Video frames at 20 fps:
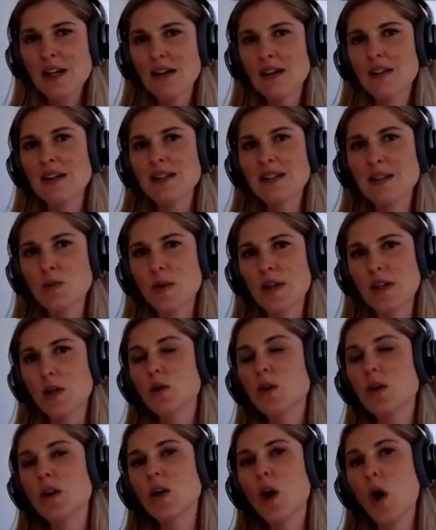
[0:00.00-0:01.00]
This is when you
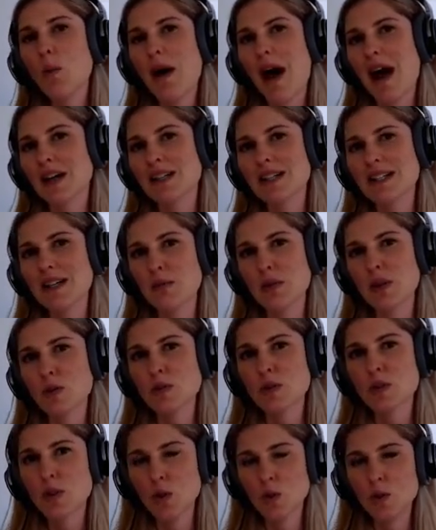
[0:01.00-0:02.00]
can go back to some of
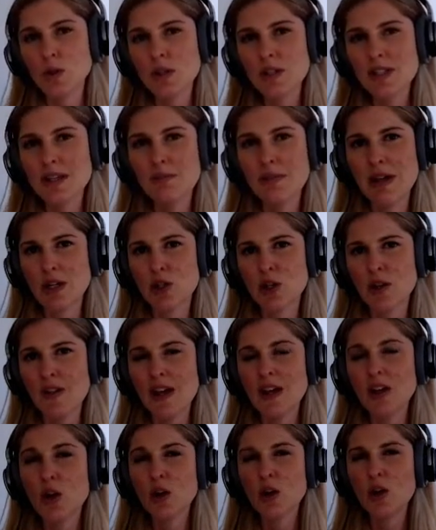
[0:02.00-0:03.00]
those tools and make sure
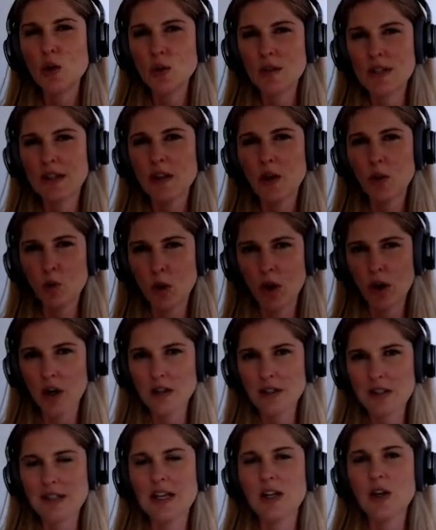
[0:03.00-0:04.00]
that you're using the
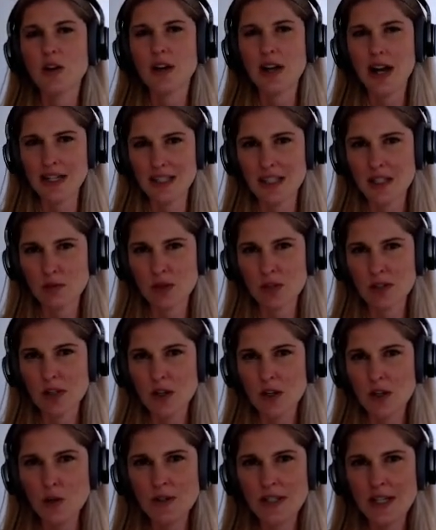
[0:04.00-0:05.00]
words that your customers are
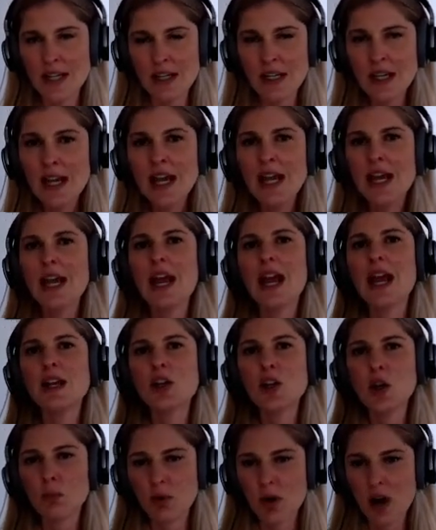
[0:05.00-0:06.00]
using in
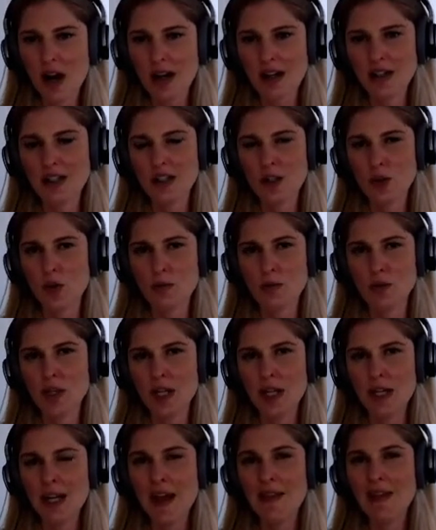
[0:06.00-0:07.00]
your product
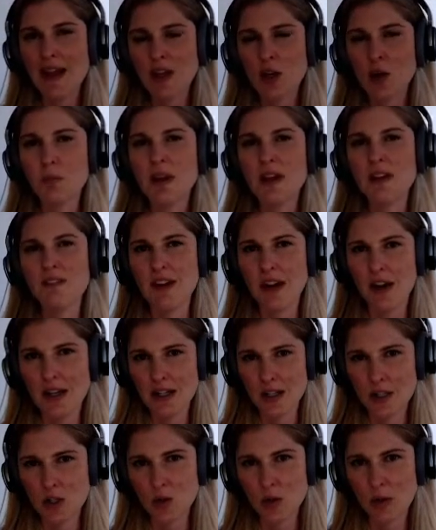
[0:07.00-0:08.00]
description, and that you're being very
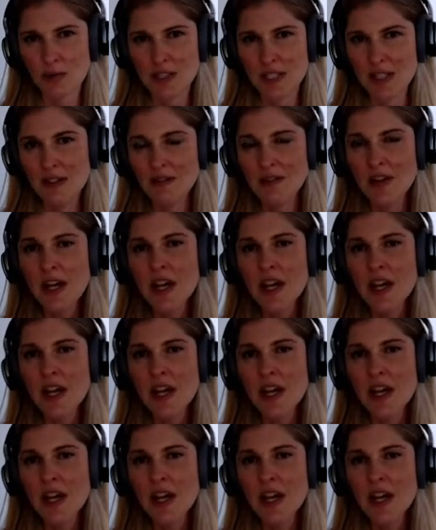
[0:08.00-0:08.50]
descriptive,